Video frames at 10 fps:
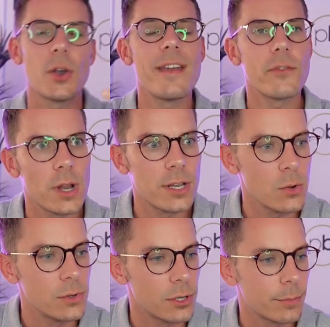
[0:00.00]
everyone
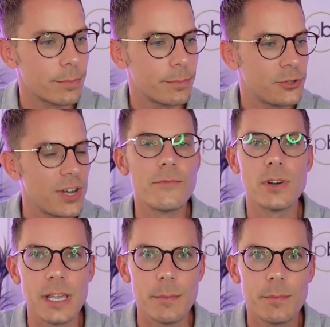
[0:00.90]
knows that
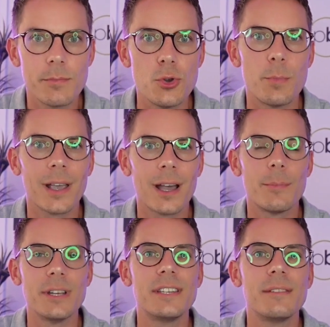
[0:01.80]
generally you pick up
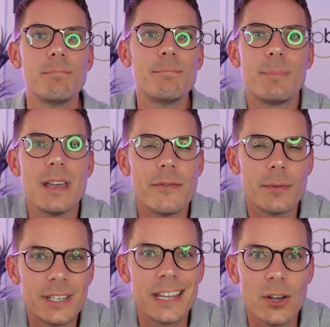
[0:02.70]
a bit of a
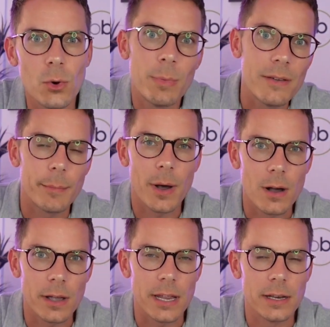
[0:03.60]
deal, bit of a
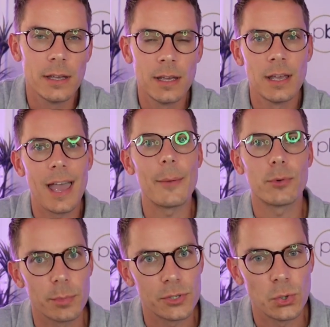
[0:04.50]
bargain at
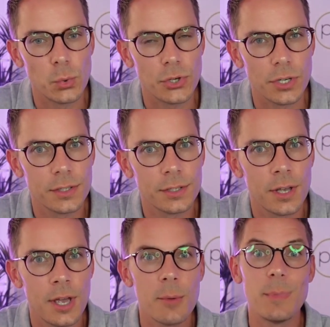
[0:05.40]
property auctions.
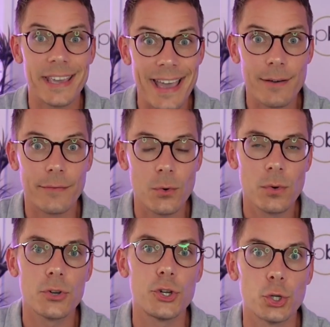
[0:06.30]
Be careful, because you can